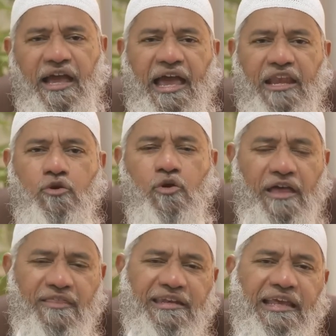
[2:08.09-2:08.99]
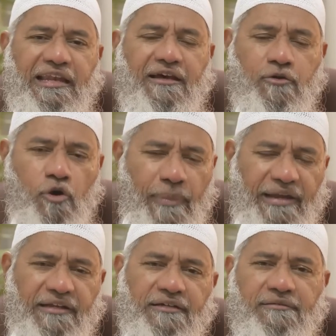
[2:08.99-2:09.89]
and you as a tailor know
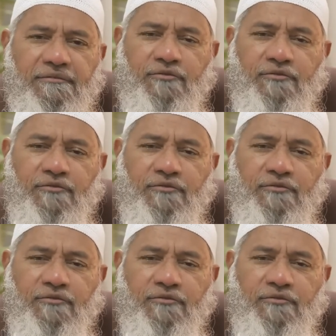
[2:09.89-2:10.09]
better